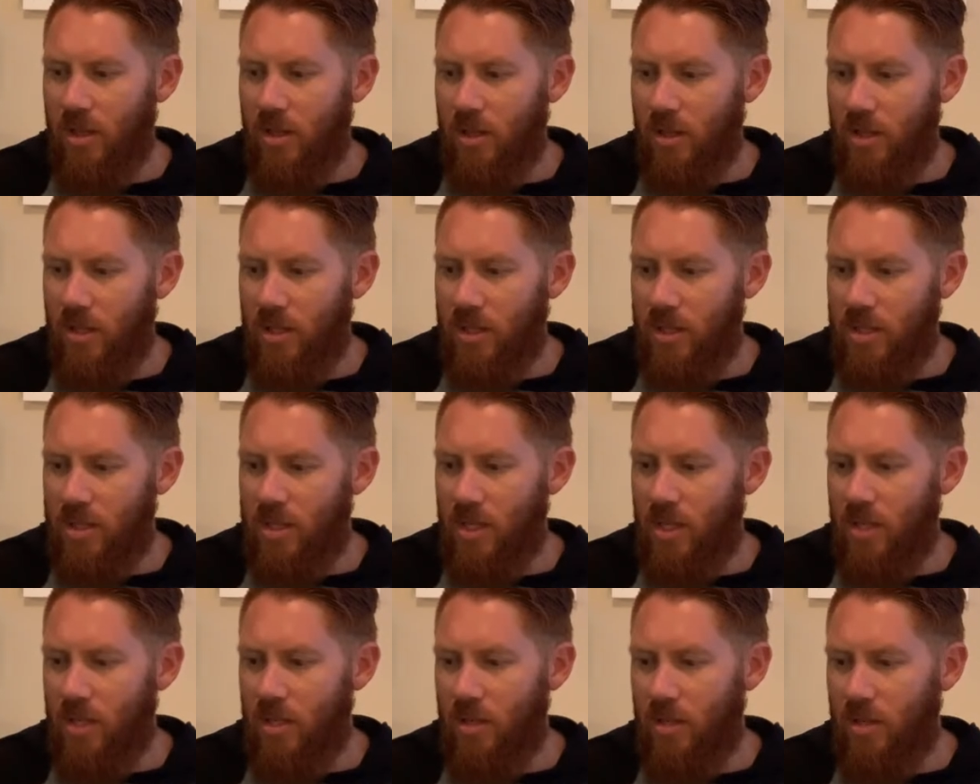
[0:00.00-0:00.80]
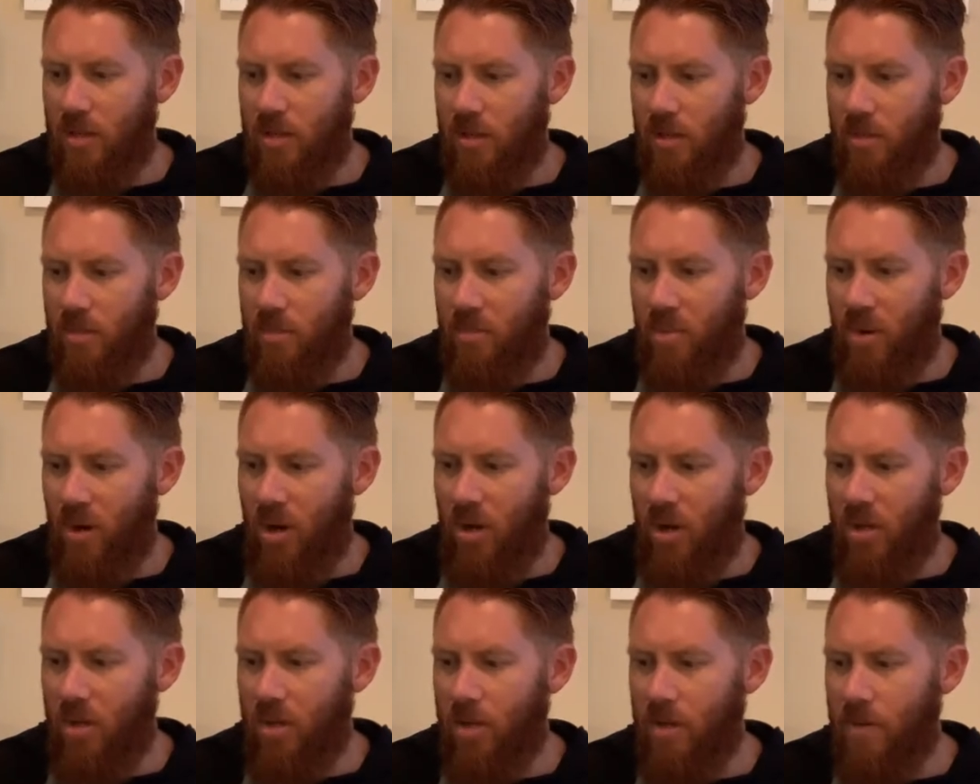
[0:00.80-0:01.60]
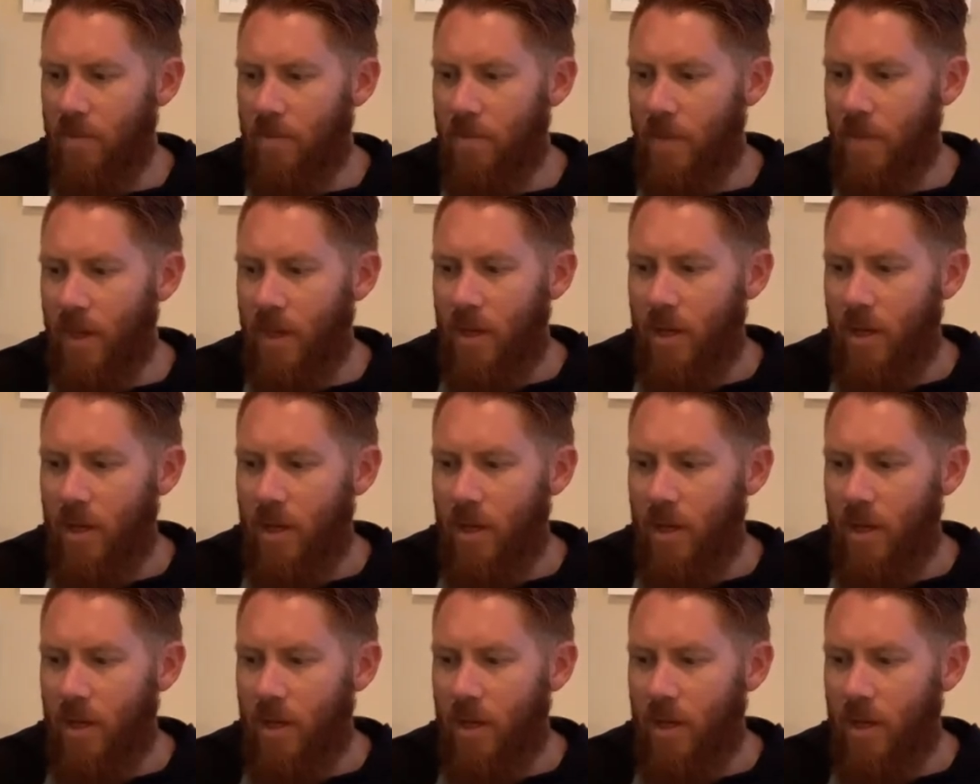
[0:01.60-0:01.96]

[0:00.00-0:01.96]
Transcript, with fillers: Lisa, Paula.